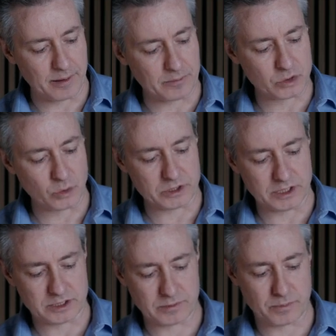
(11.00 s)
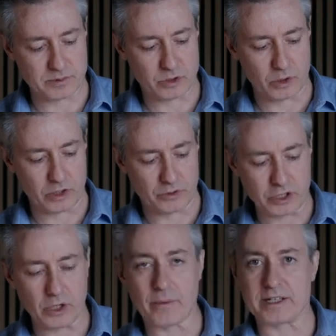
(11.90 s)
sauces, certainly on the
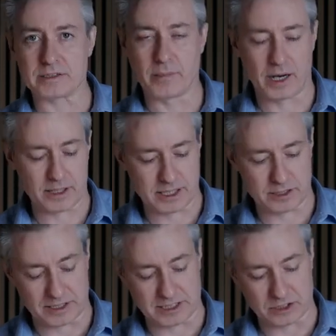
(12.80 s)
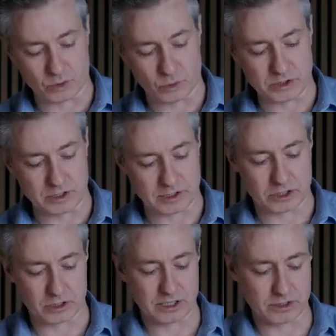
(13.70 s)
US market. When I say sauces, I
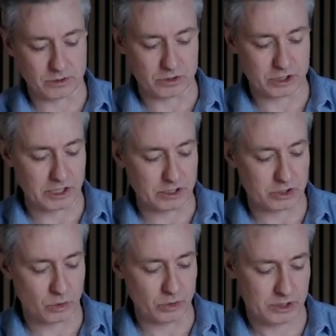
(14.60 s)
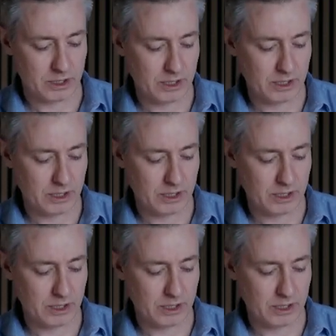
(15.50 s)
should say sort of chili sauce.